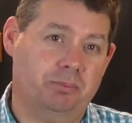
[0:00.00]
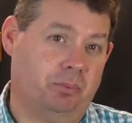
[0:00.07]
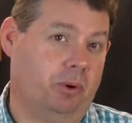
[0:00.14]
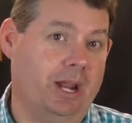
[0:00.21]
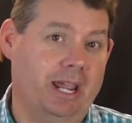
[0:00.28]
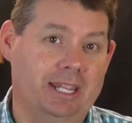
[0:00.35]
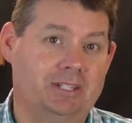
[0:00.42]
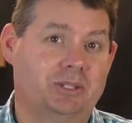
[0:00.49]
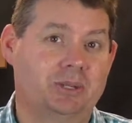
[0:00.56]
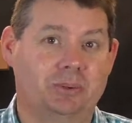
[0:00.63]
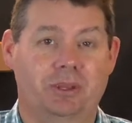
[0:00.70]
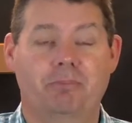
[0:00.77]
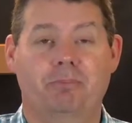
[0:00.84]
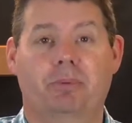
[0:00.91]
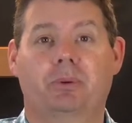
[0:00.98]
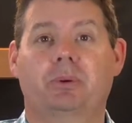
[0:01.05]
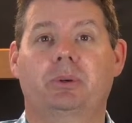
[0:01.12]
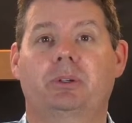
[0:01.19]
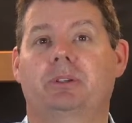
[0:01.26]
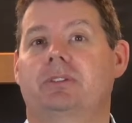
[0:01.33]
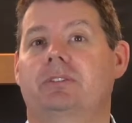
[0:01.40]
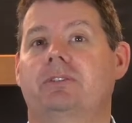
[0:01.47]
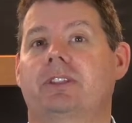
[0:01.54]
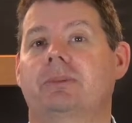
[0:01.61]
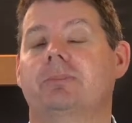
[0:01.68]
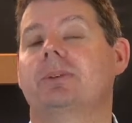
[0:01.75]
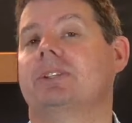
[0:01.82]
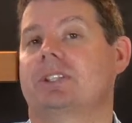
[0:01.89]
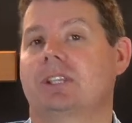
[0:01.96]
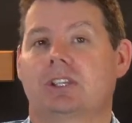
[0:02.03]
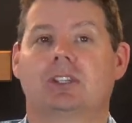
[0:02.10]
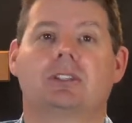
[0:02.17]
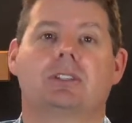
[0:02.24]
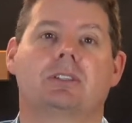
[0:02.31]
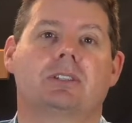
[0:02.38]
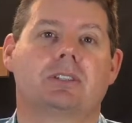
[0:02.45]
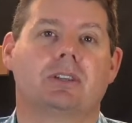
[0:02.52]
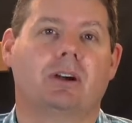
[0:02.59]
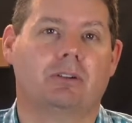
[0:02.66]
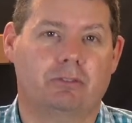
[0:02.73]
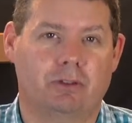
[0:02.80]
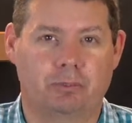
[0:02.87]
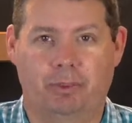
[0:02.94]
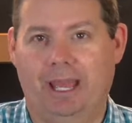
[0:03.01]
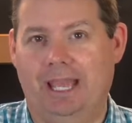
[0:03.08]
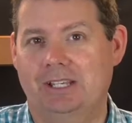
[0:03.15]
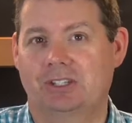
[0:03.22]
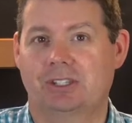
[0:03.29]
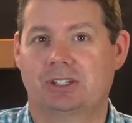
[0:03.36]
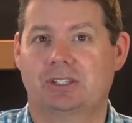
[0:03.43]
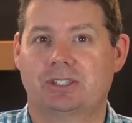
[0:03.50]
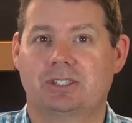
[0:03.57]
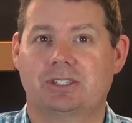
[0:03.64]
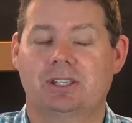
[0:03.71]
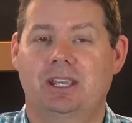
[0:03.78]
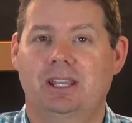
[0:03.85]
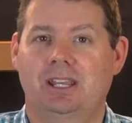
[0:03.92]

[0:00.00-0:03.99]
brain to improve the positions of her patients.